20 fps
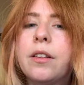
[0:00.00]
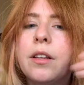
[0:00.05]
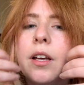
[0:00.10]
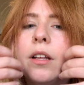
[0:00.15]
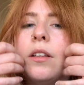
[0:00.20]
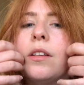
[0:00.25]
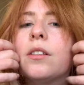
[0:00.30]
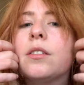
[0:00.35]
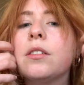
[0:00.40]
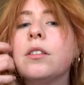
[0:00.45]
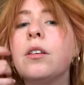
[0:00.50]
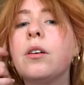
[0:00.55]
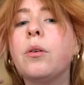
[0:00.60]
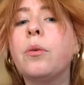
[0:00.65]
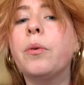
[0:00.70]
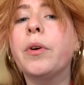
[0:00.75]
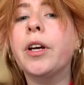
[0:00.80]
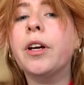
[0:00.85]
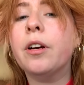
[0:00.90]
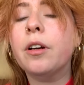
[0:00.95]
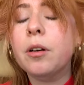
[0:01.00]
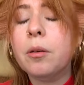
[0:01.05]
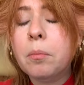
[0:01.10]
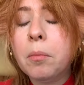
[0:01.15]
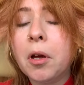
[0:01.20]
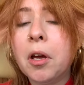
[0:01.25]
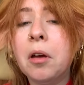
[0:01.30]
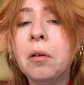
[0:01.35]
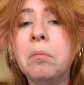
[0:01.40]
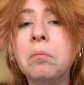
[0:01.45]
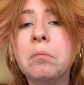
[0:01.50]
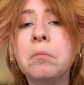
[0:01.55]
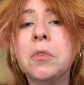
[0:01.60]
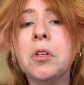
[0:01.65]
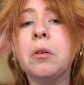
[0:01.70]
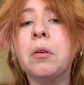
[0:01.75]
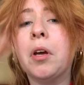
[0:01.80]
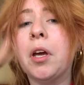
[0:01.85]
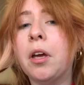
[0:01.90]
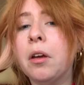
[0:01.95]
That looks a little weird, but it's
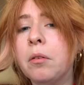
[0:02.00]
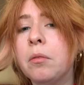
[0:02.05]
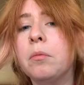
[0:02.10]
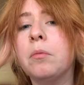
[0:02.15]
okay.